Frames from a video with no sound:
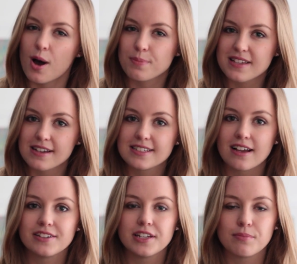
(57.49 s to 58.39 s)
upside
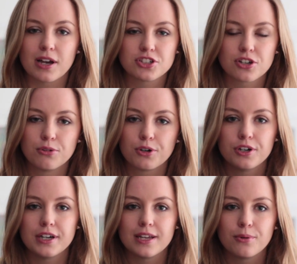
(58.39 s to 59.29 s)
down in my
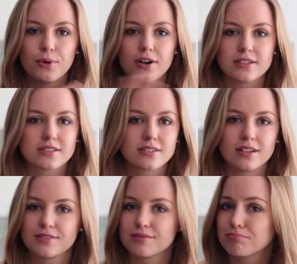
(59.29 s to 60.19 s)
shower. It was
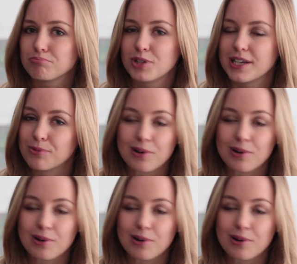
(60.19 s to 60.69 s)
um, really